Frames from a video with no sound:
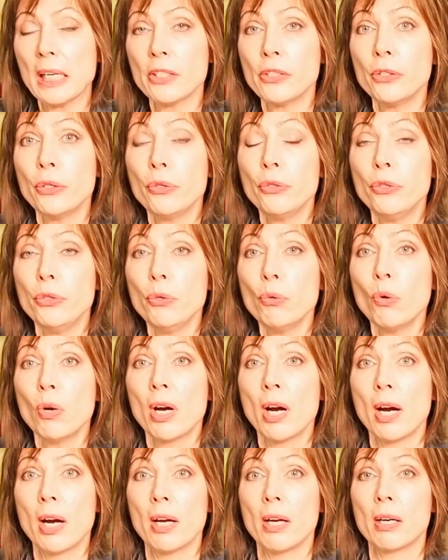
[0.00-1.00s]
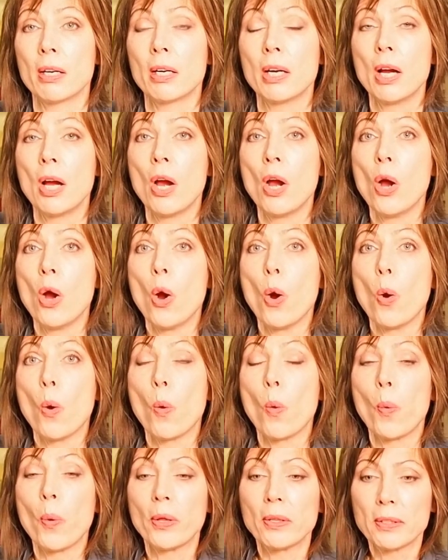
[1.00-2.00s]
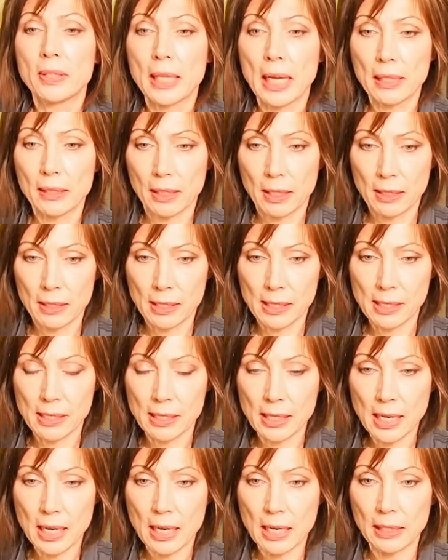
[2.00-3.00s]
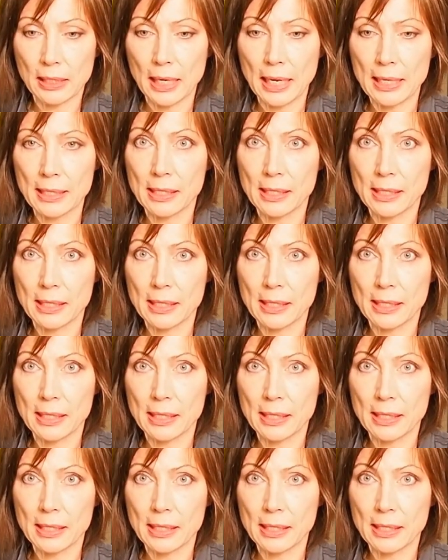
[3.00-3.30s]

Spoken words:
as your new hire will not understand,